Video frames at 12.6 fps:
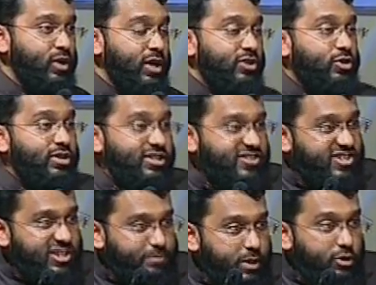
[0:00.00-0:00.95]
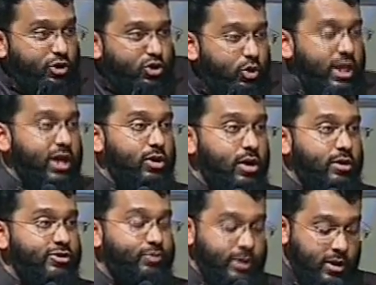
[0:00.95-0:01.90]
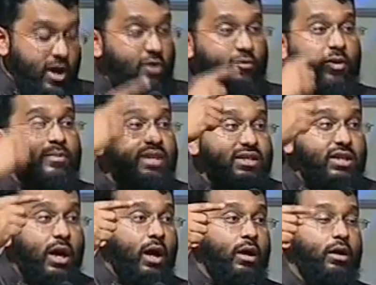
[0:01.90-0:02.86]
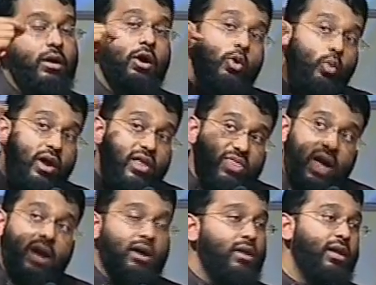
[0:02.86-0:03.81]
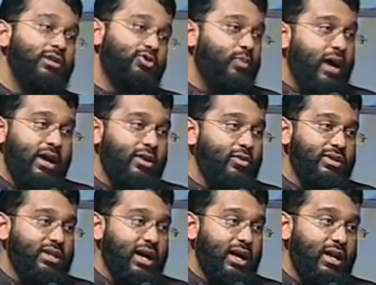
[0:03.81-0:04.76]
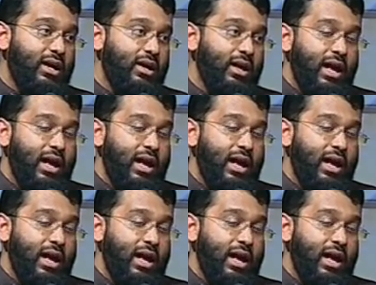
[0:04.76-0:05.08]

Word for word: So, this is spiritual acknowledgement. From the tongue, we thank Allah subhanahu wa ta'ala.